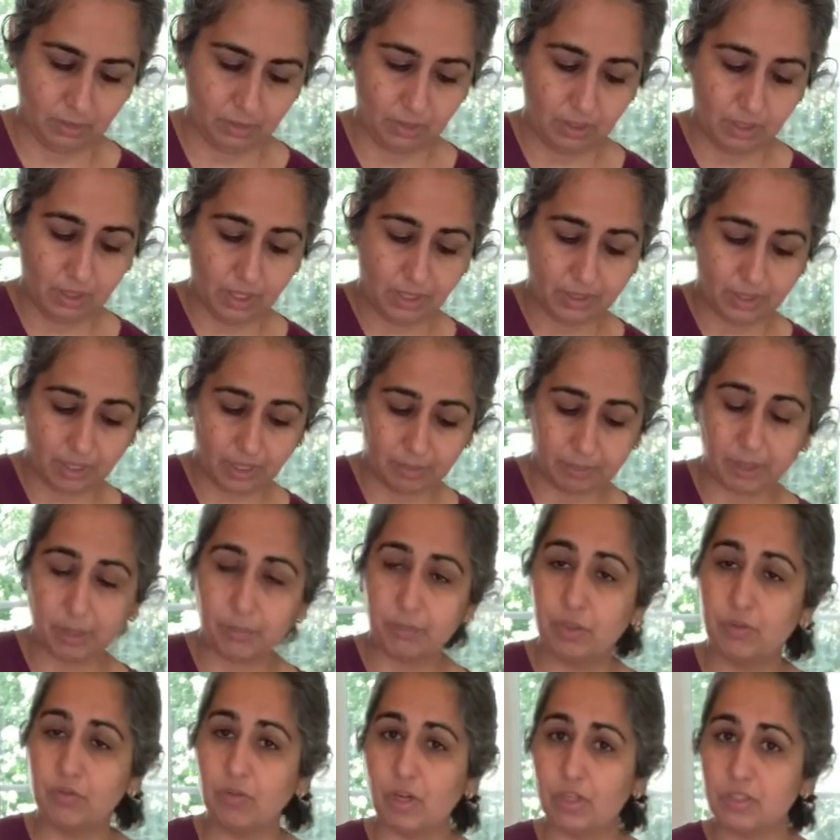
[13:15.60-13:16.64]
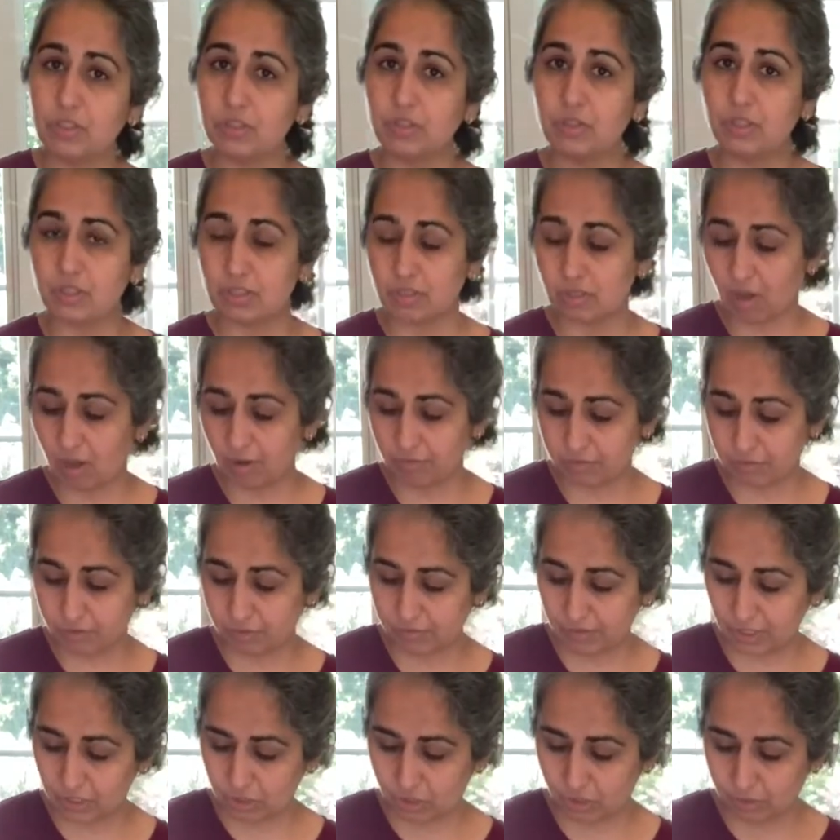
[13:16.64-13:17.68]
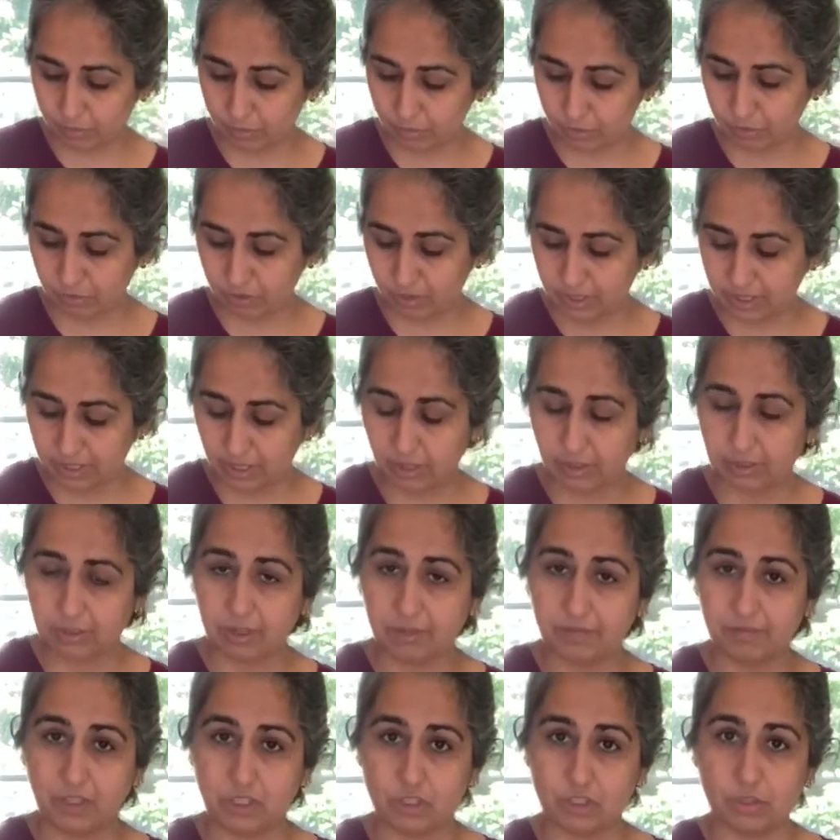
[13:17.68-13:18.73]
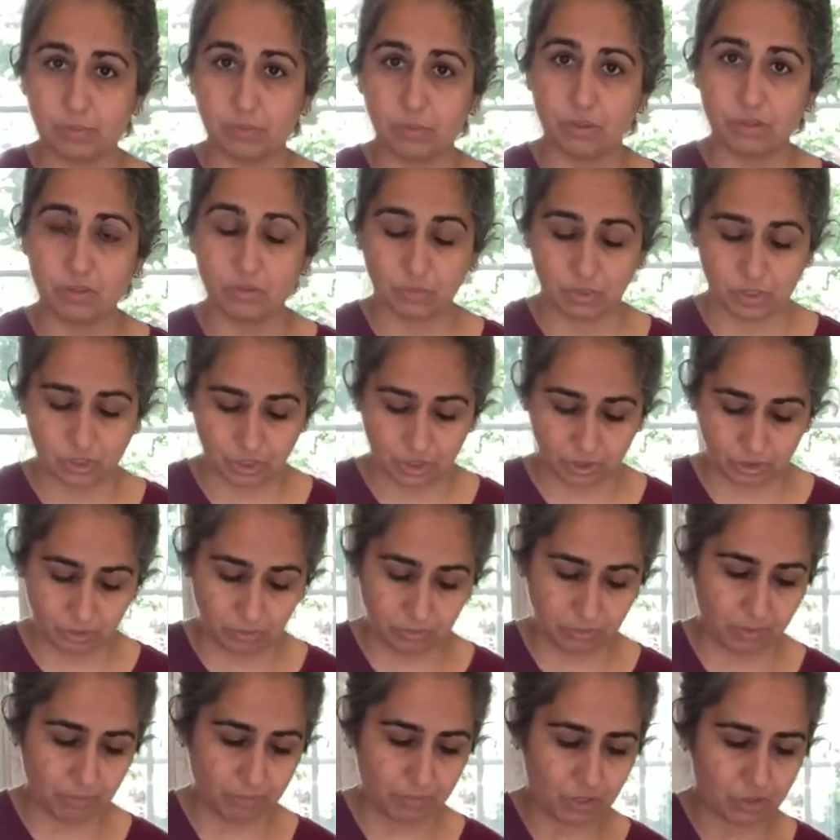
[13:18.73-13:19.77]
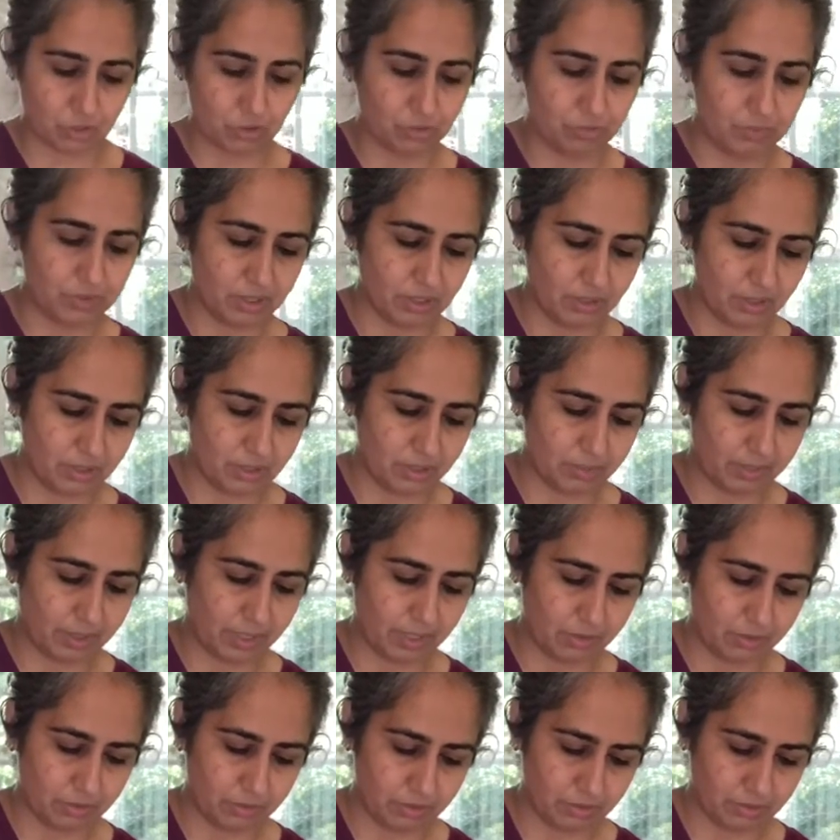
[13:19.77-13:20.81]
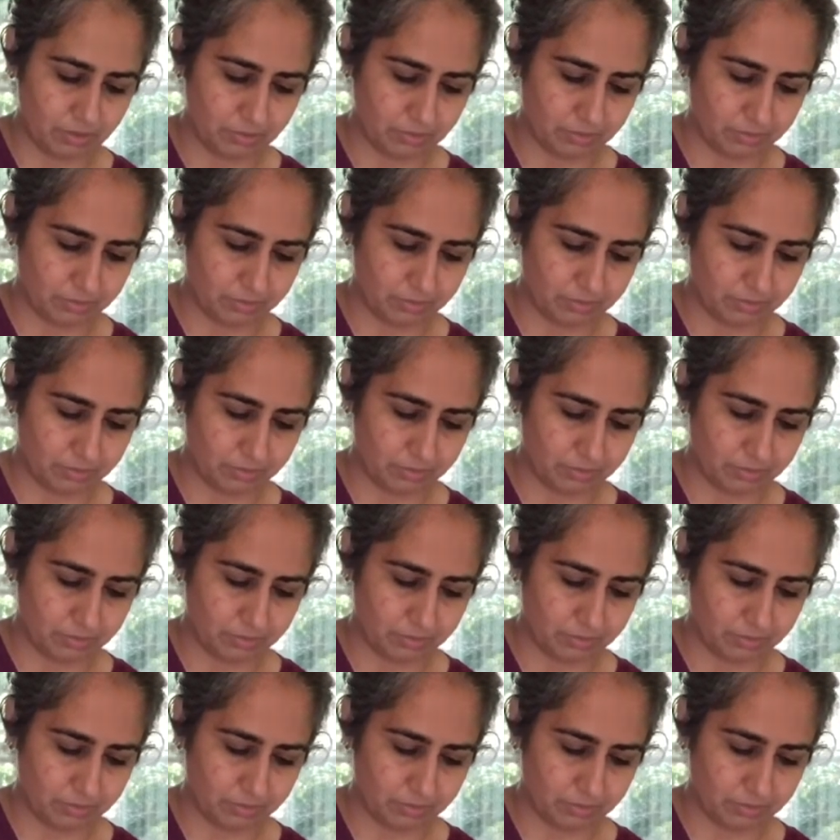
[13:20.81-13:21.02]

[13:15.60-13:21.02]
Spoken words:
And then I'm going to move on to the softer vegetables, or the delicate vegetables, which include the mushrooms and the tomatoes.